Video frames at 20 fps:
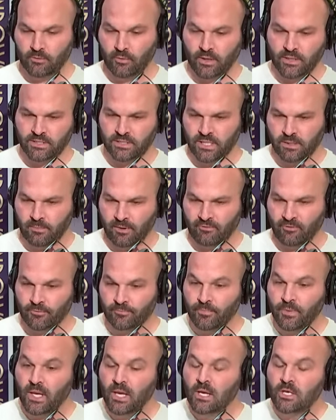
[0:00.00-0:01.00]
Greatest team
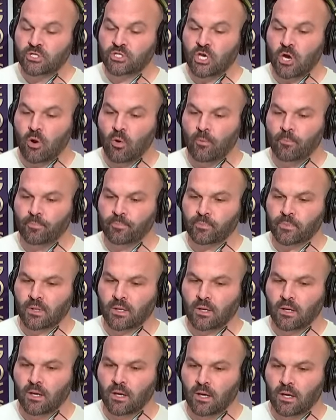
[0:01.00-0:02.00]
ever. So
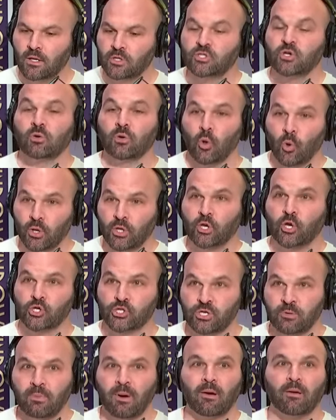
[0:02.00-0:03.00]
Lloyd
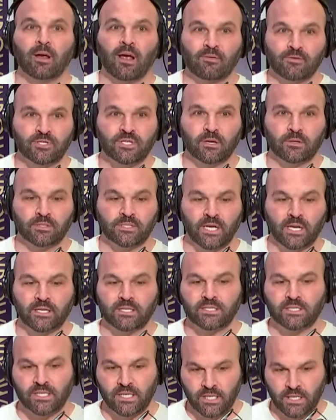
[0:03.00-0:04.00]
Cushenberry, obviously there in
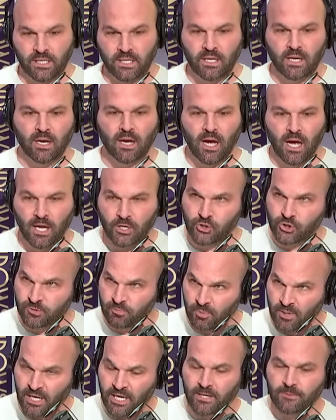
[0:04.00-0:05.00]
Tennessee.
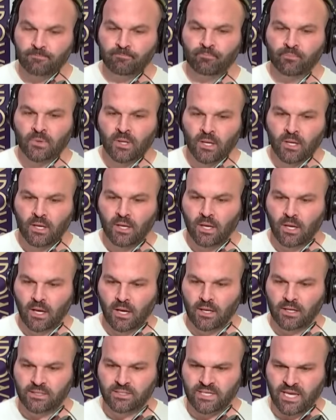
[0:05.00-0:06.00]
Andrus Peat
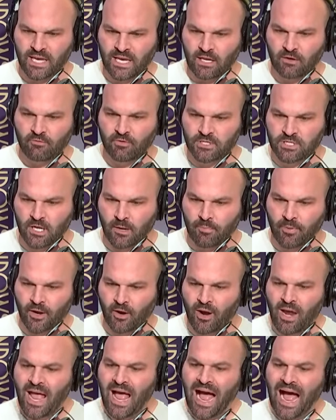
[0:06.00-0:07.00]
is taking a visit up
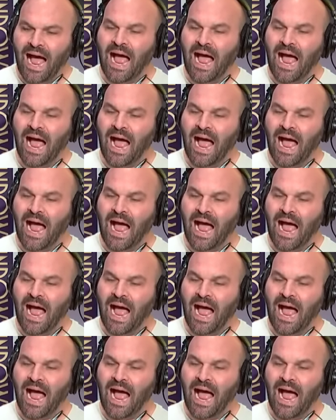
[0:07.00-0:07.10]
there.